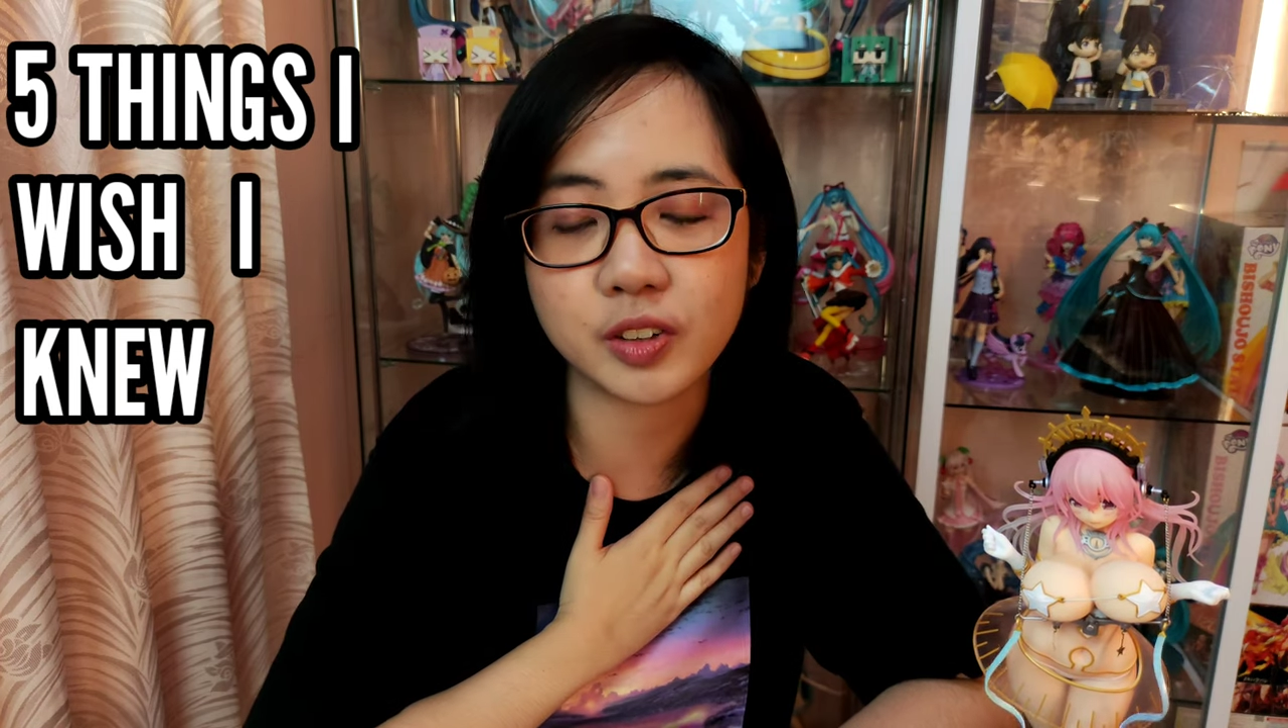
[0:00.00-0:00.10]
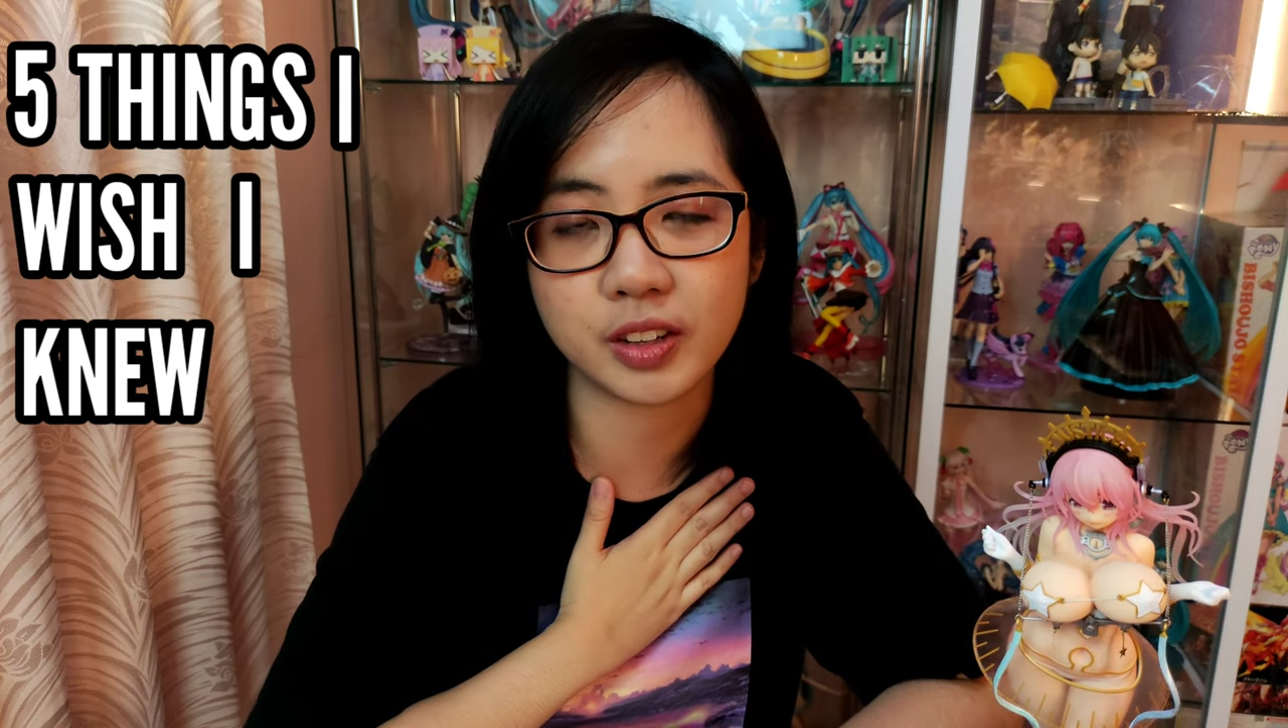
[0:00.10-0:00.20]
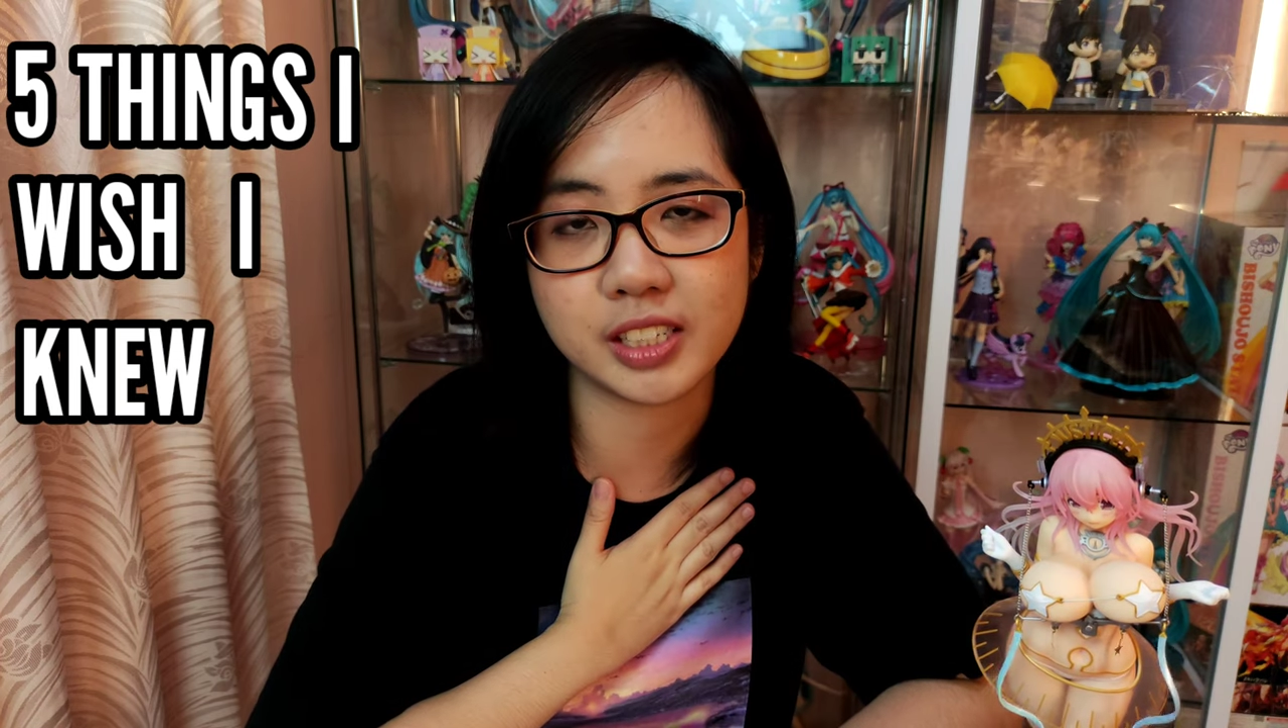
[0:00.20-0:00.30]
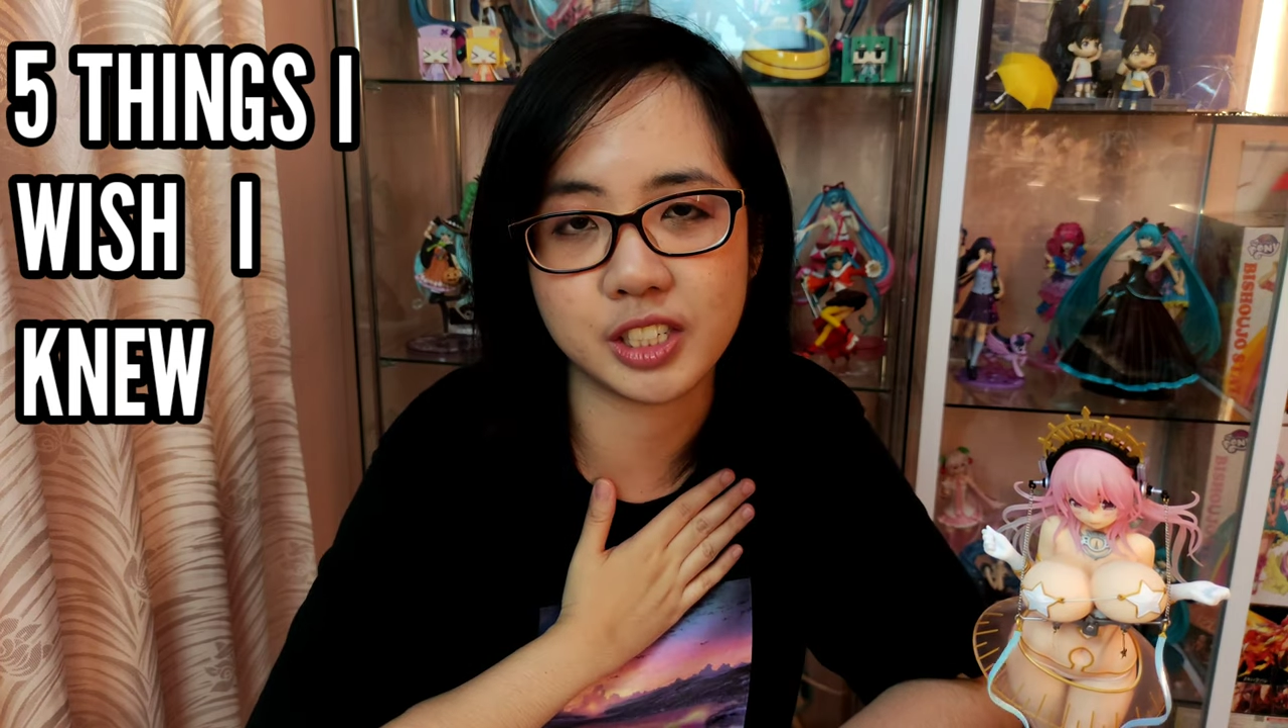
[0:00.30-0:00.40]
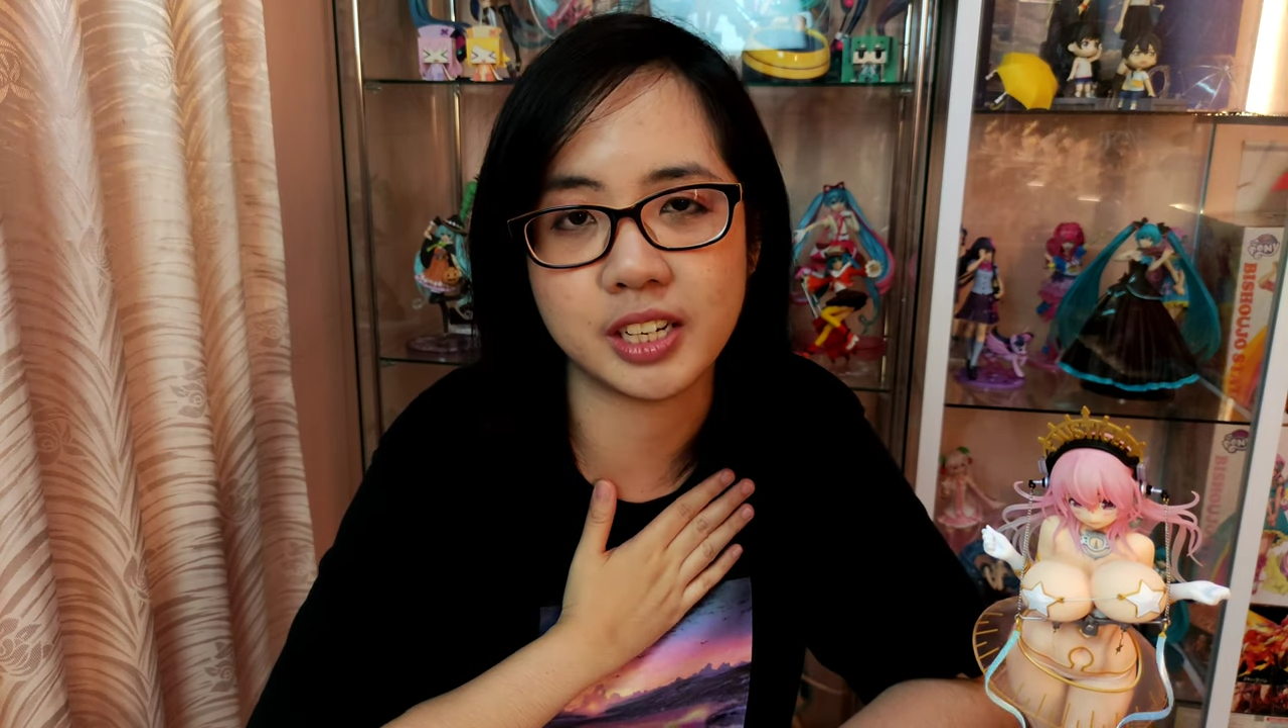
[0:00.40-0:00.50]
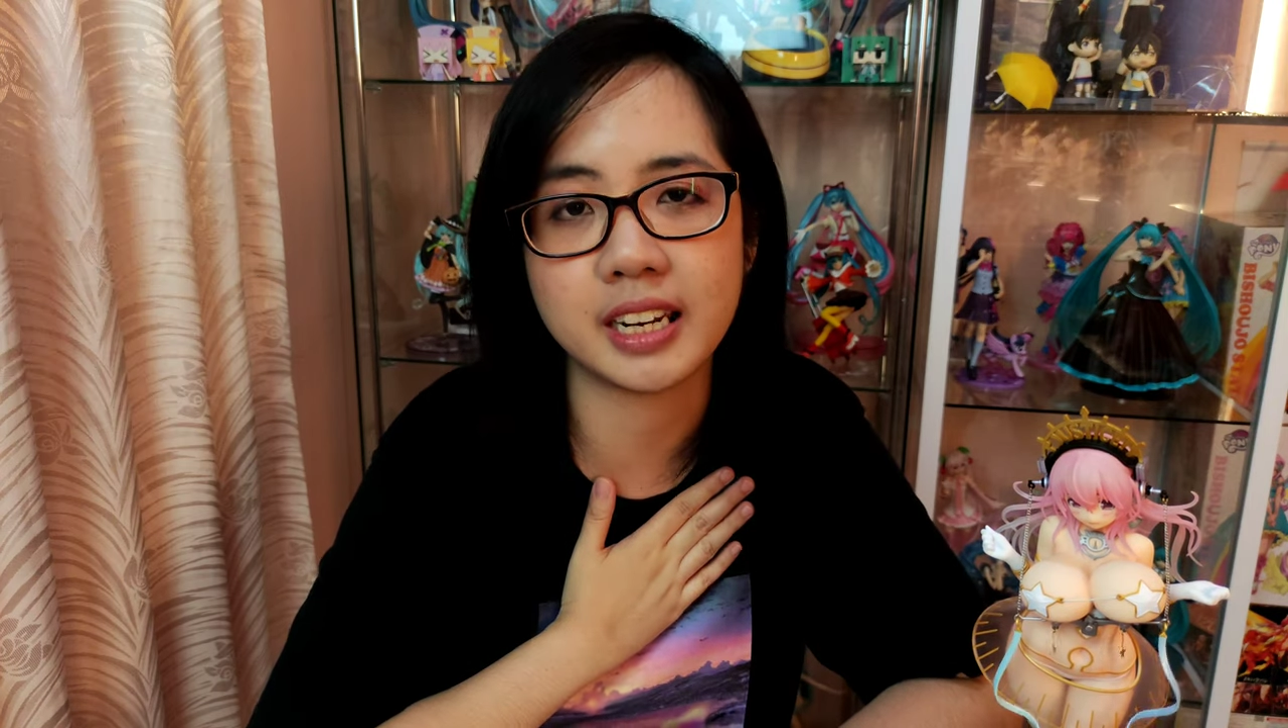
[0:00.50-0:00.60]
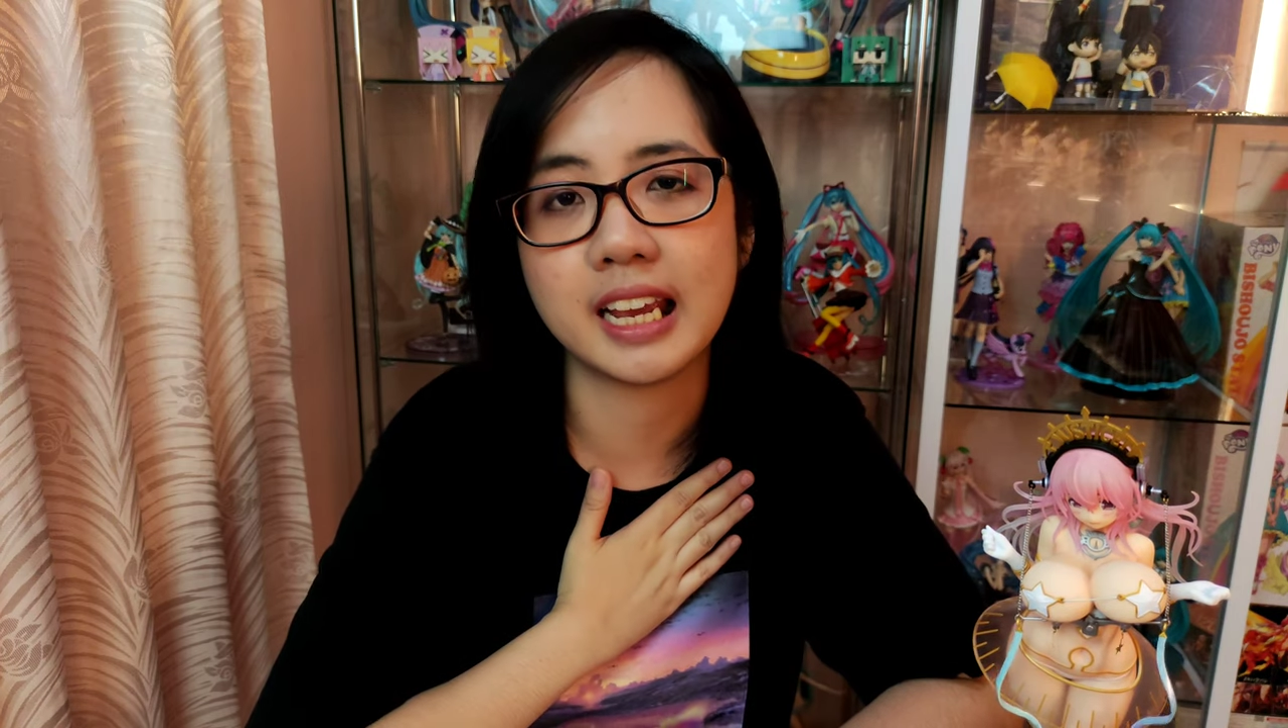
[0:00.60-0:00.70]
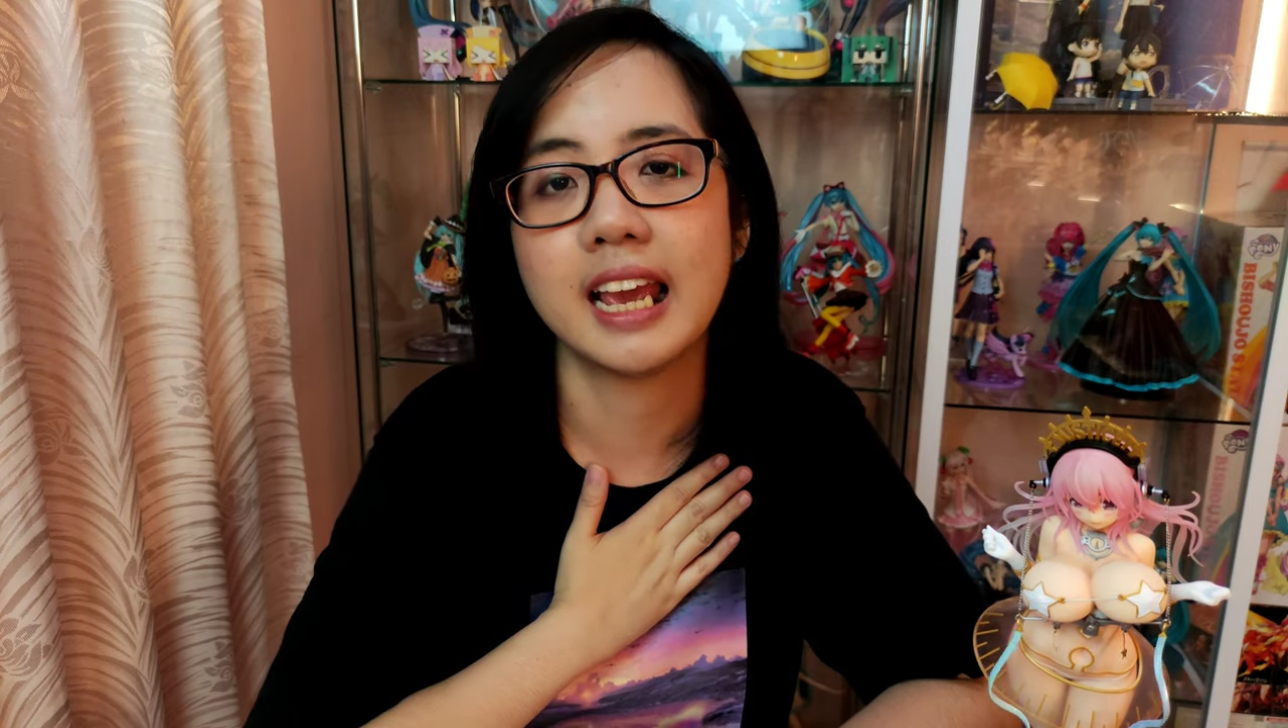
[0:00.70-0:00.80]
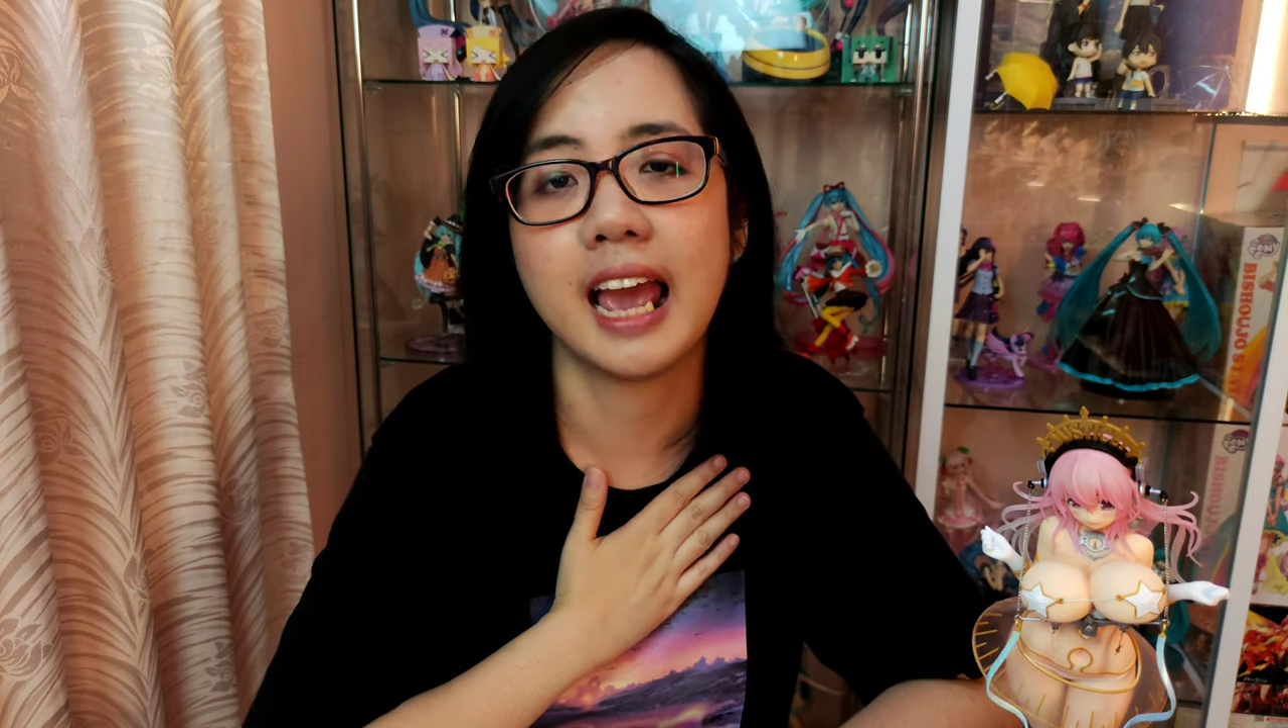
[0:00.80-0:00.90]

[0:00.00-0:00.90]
collection,